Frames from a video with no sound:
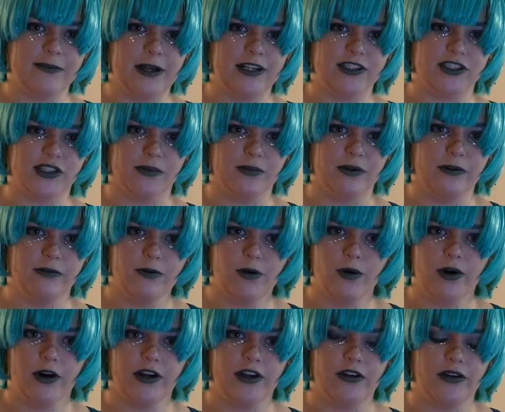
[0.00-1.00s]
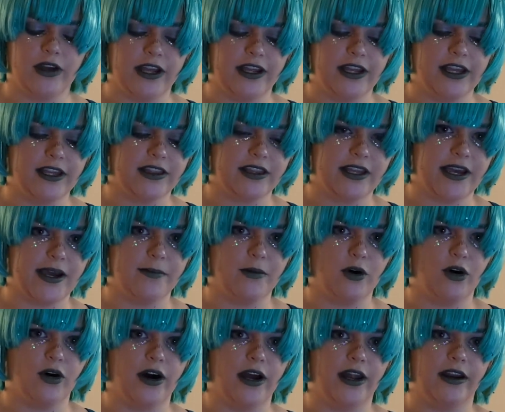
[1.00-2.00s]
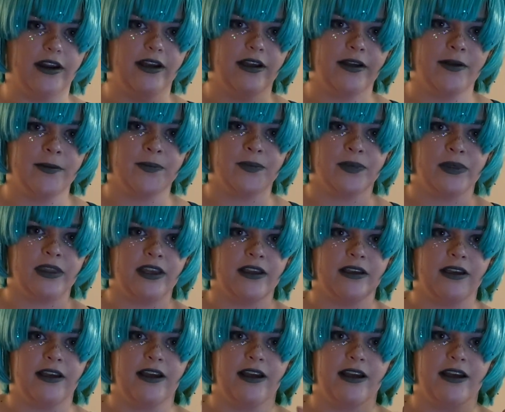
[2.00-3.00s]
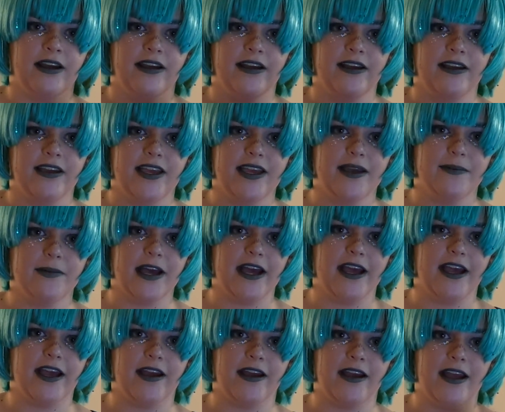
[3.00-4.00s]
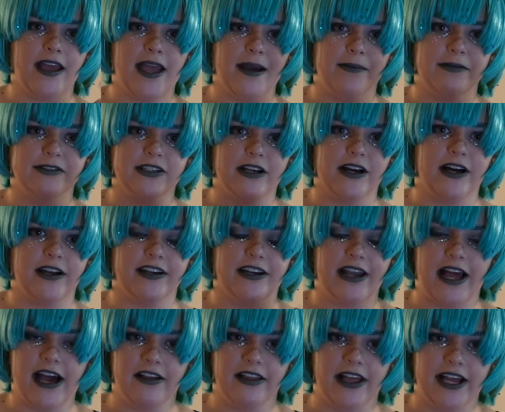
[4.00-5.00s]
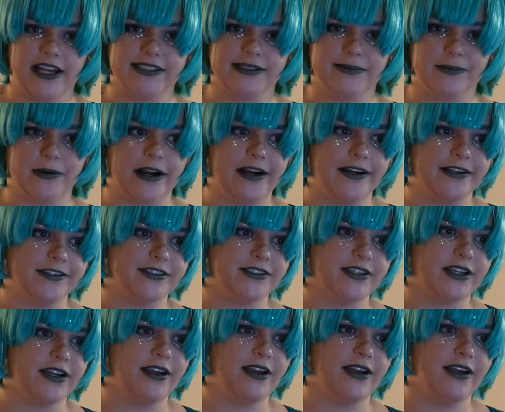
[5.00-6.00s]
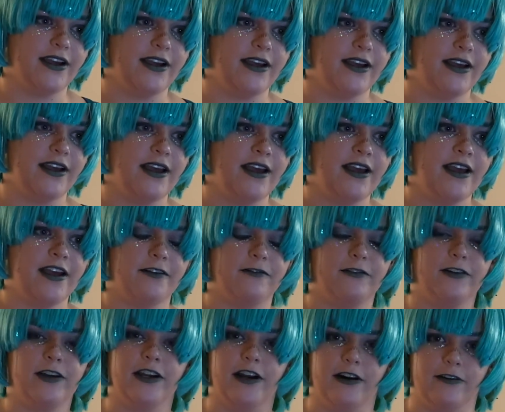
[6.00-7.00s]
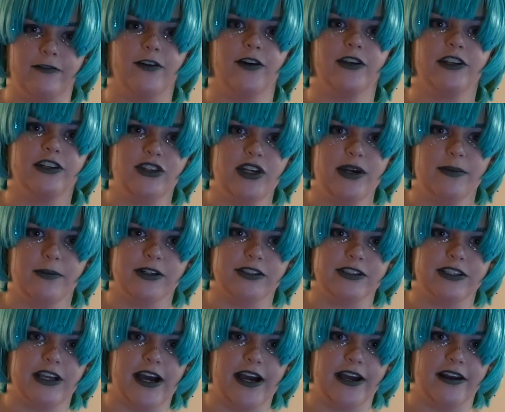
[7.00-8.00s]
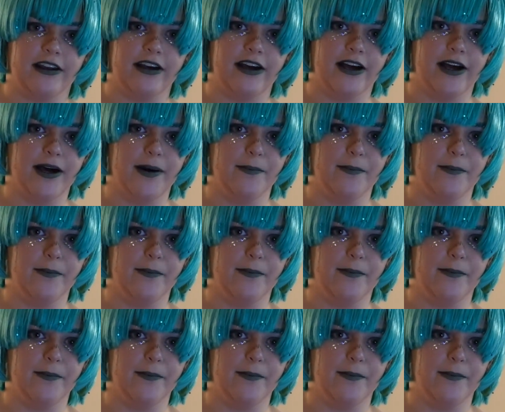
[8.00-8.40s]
I mentioned before. You can get them on eBay, Amazon, and AliExpress, you know, for the cheaper side.